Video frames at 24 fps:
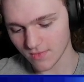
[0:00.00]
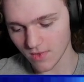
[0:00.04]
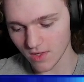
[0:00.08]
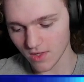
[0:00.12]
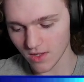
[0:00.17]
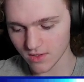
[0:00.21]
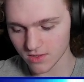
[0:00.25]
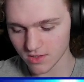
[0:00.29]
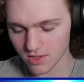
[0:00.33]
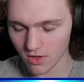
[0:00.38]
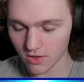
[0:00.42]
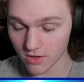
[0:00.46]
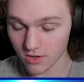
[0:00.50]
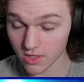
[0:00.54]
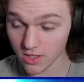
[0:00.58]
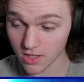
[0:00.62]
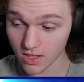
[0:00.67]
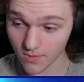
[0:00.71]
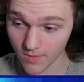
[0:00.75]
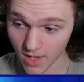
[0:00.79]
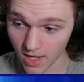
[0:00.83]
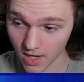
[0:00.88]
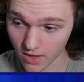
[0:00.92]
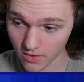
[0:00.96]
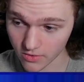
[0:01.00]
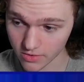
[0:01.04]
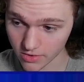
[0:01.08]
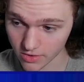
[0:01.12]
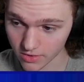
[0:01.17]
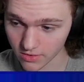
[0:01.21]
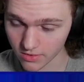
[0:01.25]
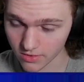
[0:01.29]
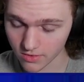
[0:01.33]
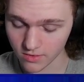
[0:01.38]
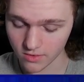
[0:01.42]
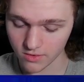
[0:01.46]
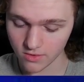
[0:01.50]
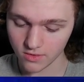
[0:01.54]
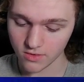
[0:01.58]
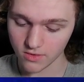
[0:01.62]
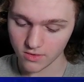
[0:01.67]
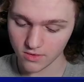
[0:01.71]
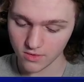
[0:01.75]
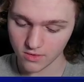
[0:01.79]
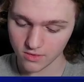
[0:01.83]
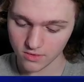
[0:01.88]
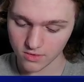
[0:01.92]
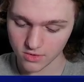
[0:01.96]
talking about
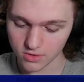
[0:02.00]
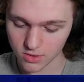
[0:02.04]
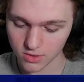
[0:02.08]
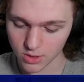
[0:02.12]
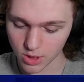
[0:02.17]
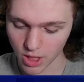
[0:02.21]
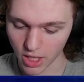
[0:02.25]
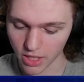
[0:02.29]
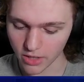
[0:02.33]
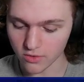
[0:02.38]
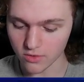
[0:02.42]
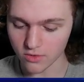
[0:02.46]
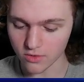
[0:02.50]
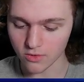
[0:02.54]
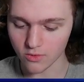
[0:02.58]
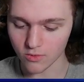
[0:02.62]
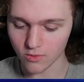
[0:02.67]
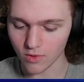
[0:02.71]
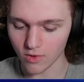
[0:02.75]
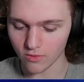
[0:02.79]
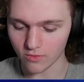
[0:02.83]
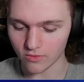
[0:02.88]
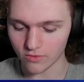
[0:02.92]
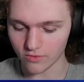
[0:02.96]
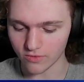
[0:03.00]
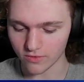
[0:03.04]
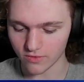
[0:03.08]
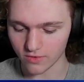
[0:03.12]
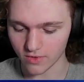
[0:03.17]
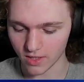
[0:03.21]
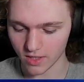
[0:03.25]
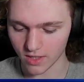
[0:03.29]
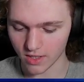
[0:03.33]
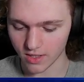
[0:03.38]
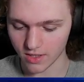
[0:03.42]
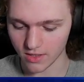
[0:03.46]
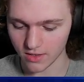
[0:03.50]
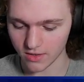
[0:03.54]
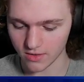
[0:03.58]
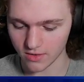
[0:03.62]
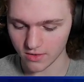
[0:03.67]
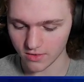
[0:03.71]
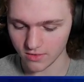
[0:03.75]
channel growth and